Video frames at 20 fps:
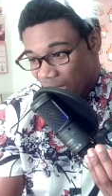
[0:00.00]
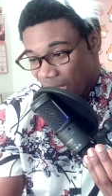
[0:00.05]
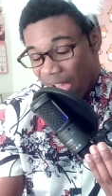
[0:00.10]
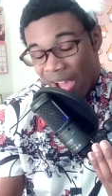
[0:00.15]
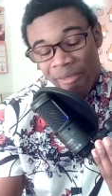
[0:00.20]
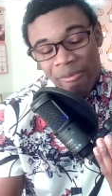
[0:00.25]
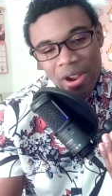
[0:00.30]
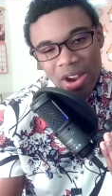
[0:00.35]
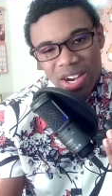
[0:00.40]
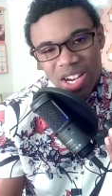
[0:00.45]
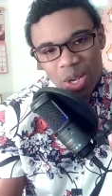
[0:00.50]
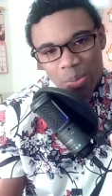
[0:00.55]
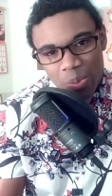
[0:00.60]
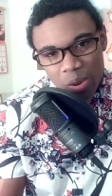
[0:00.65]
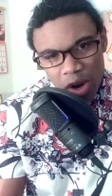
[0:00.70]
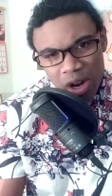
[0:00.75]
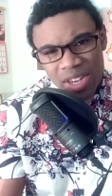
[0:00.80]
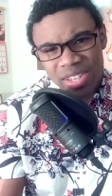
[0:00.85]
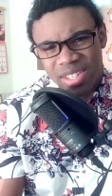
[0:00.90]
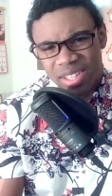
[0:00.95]
I'm very
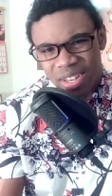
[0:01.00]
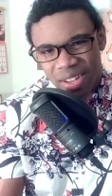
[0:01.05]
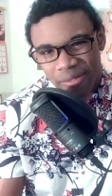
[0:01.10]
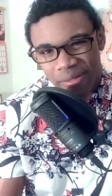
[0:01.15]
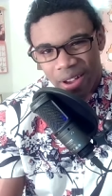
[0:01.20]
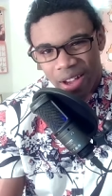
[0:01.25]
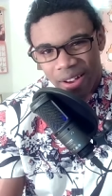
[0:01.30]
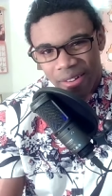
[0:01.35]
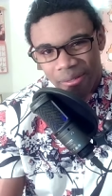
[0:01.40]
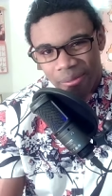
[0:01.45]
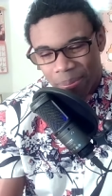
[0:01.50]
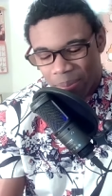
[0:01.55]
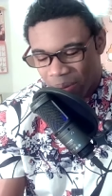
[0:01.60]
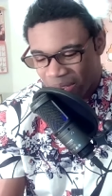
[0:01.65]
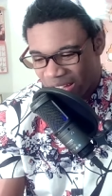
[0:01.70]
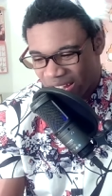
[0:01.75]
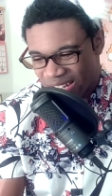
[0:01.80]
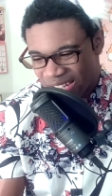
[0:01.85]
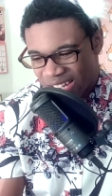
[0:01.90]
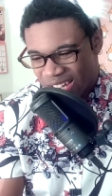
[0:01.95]
appreciative of,
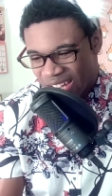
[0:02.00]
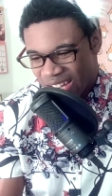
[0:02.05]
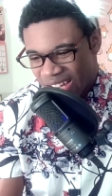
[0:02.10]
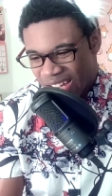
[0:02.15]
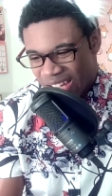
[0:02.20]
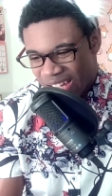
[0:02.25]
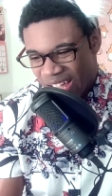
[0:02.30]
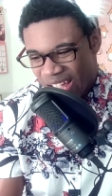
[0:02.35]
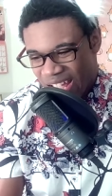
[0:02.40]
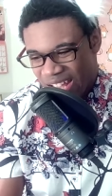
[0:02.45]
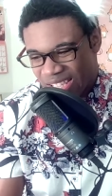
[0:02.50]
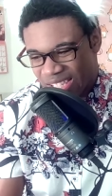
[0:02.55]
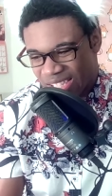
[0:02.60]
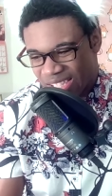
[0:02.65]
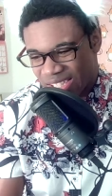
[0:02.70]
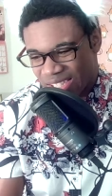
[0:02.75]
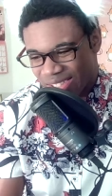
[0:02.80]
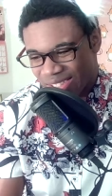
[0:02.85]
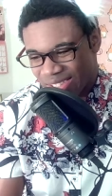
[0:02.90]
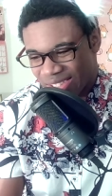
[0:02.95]
but it's